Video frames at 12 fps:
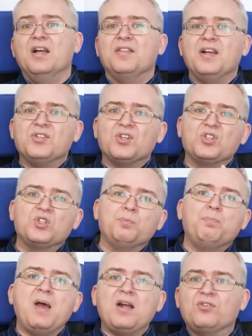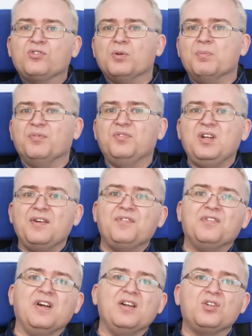there's a spectrum of
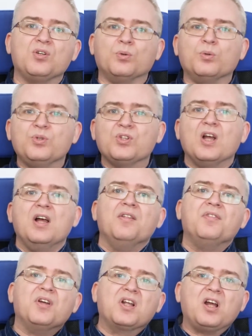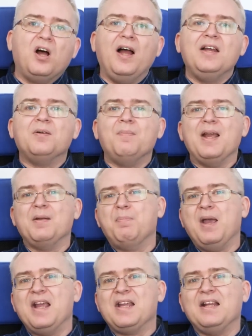differentials that kind of make
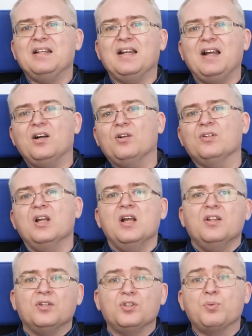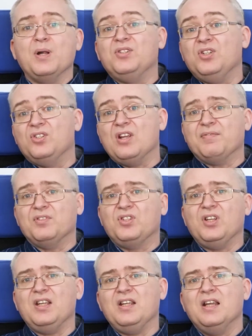pegging down the twenty
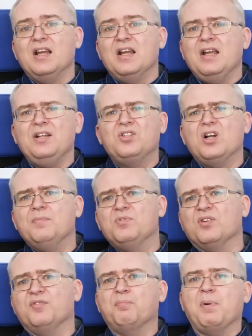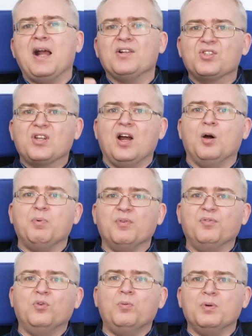seventy in terms of Pascal
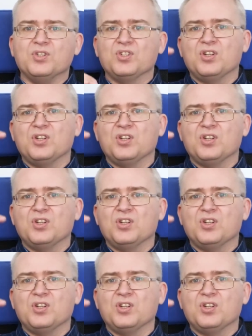performance